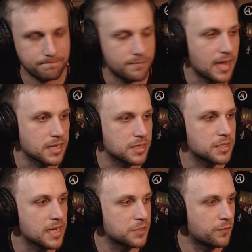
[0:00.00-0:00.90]
That's
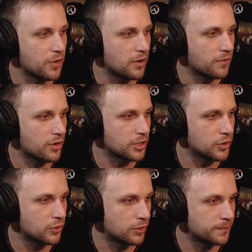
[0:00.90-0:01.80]
very, very
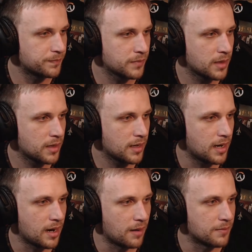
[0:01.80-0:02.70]
cool.
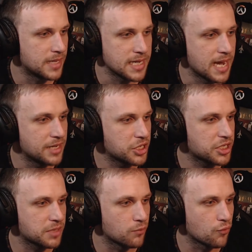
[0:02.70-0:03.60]
But yeah,
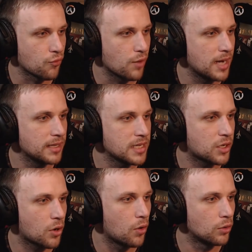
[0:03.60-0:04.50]
just some really
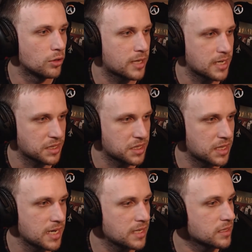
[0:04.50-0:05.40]
cool looking
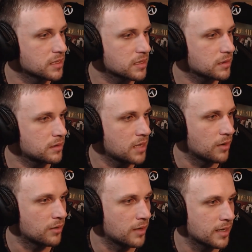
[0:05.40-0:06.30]
scenes, you
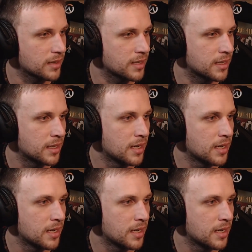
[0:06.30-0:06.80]
know, like the